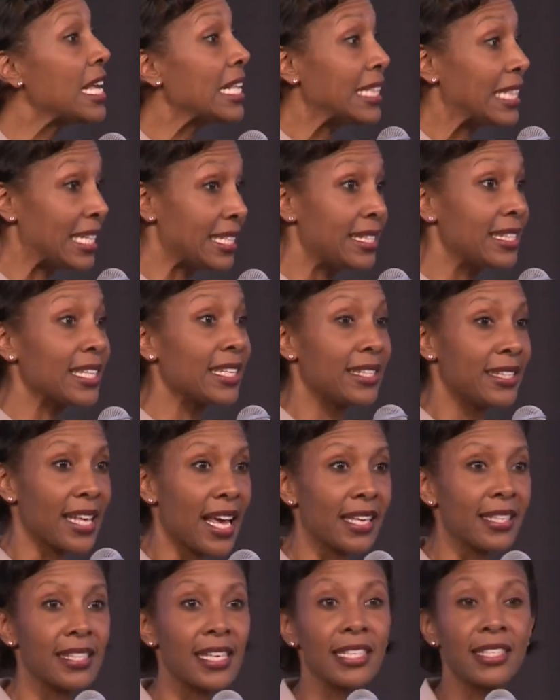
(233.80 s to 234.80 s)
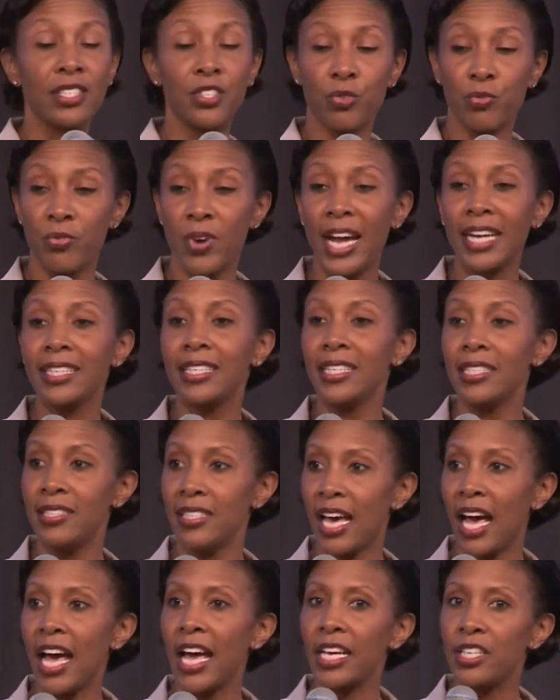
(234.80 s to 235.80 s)
This success is directly
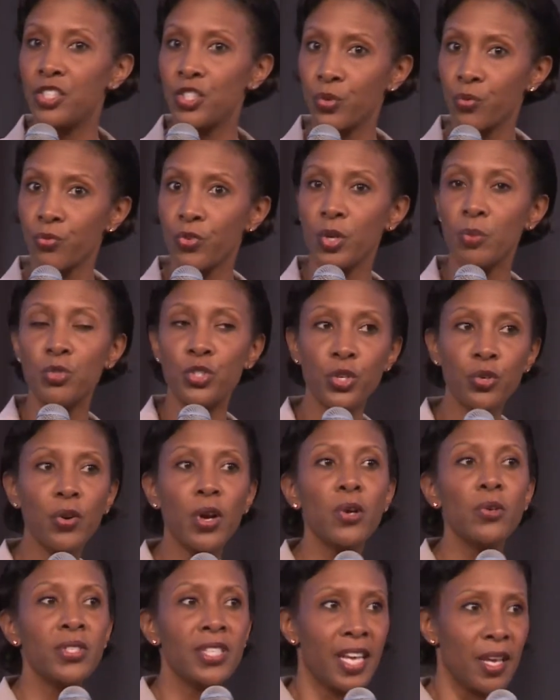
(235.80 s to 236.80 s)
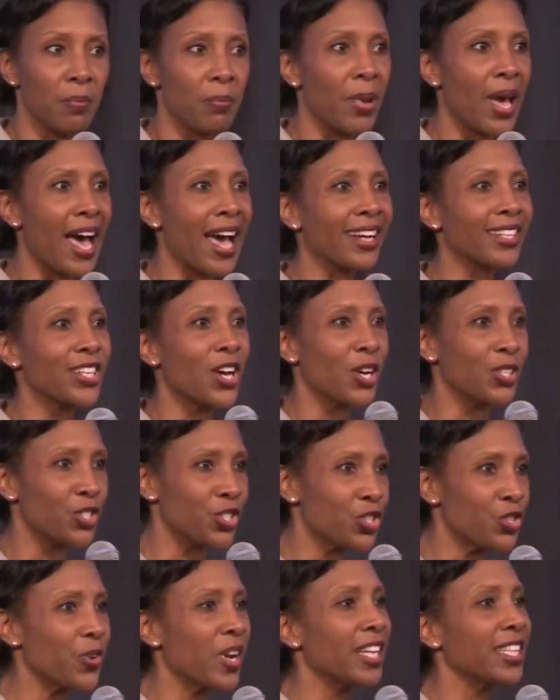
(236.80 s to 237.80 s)
tied to Room to Grow's impact on
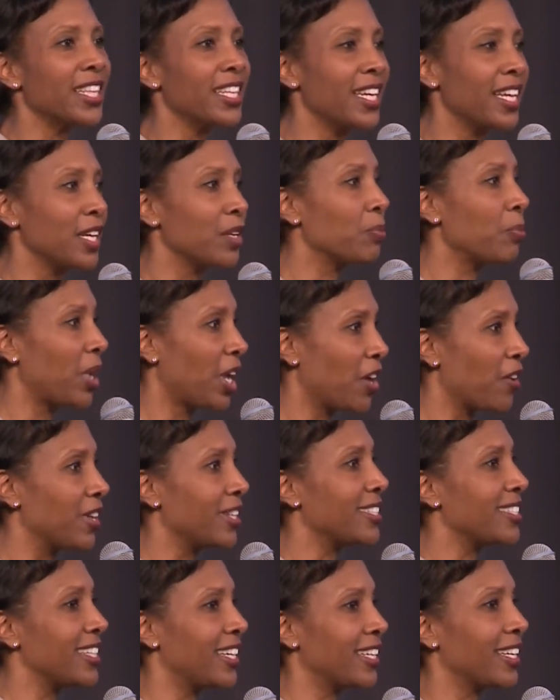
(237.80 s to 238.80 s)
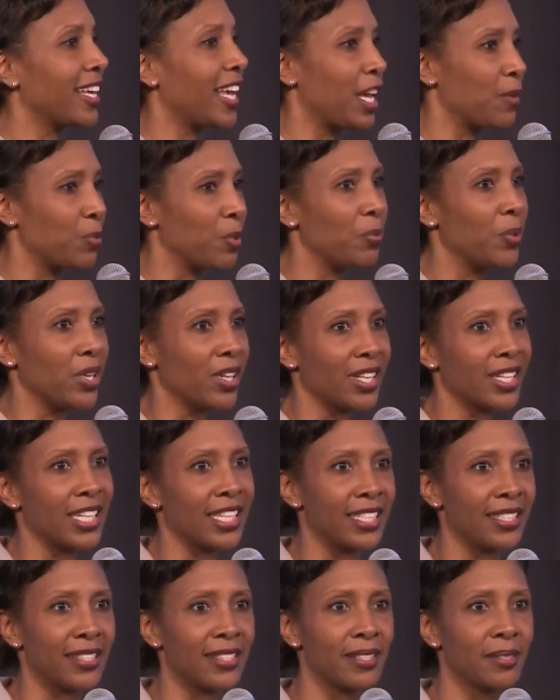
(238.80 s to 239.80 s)
strengthening parenting
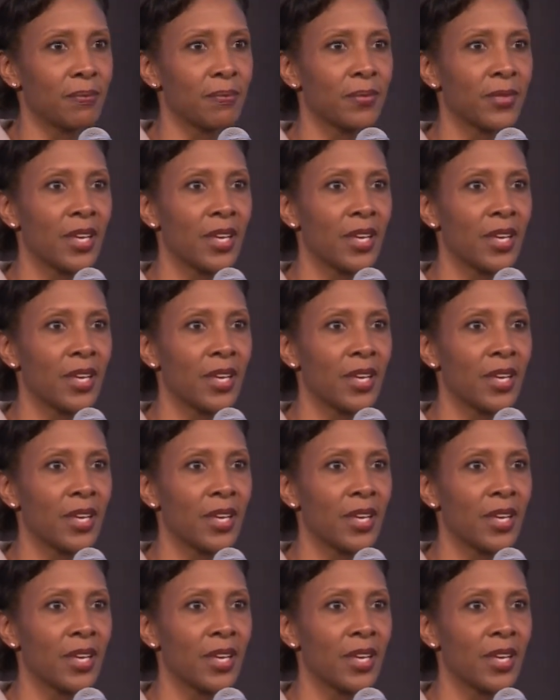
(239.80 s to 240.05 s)
capabilities.